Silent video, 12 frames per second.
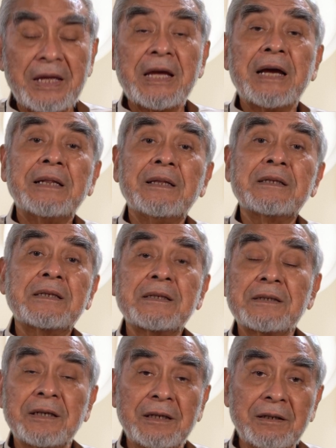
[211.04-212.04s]
And this is
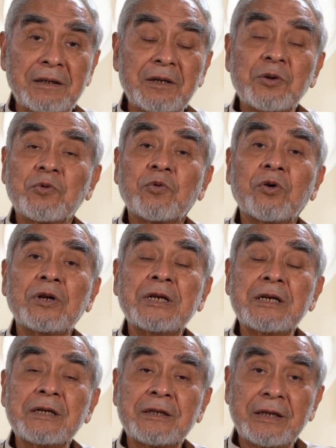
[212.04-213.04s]
done
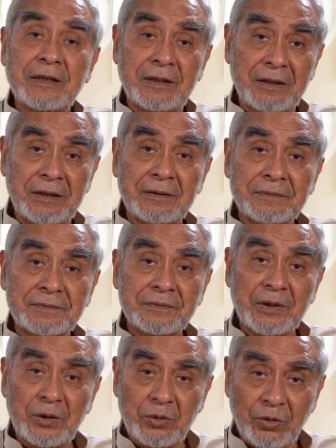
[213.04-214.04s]
voluntarily
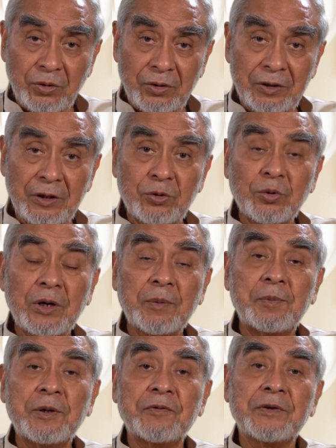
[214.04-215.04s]
in order to
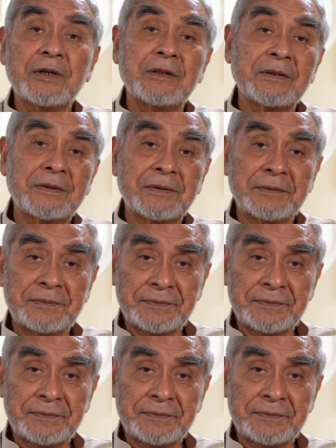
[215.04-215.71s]
uplift others.